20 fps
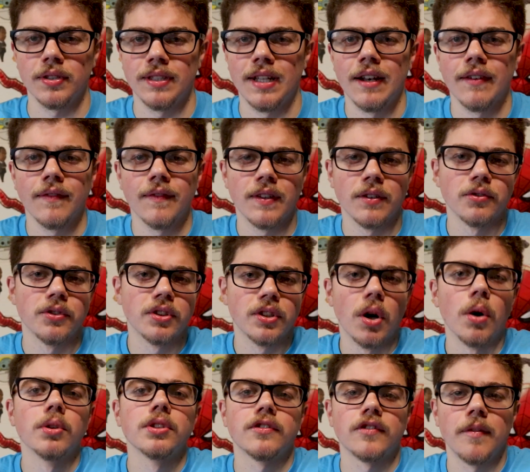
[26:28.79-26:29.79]
Then there's
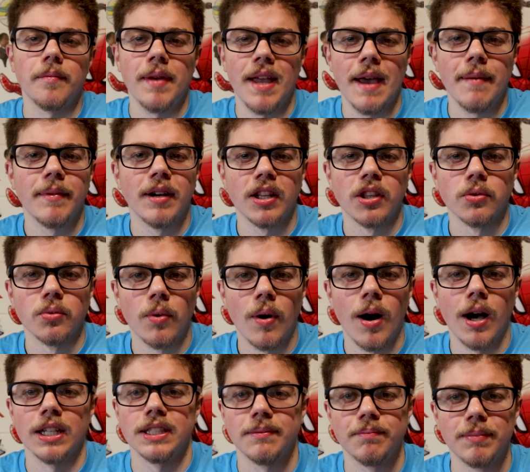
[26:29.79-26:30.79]
Ghost from Ant-Man and the
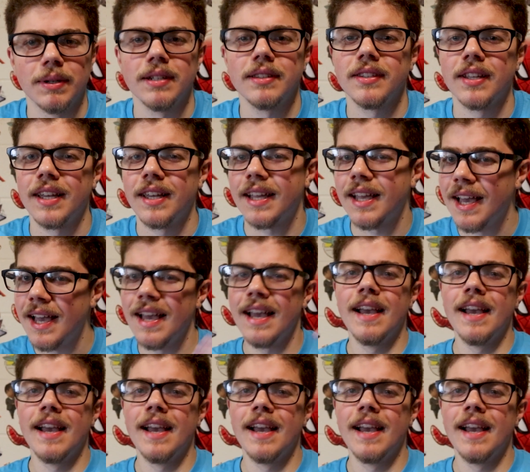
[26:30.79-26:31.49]
Wasp, but, like,